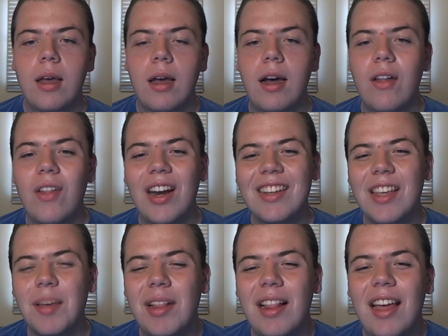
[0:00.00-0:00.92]
The next
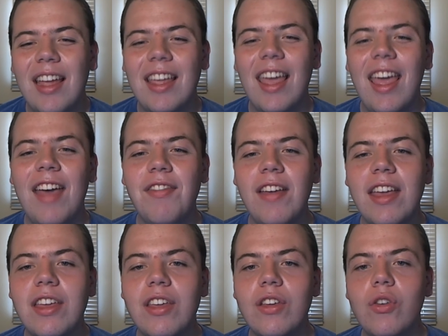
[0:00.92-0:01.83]
game I like,
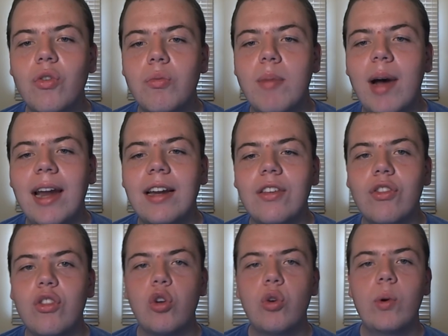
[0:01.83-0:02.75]
FAU minus
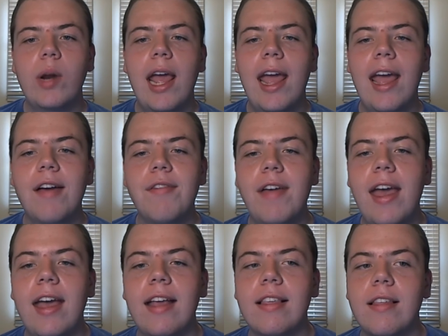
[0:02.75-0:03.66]
2.5
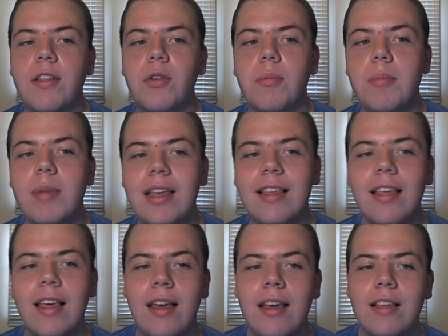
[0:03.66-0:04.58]
at Southern Miss.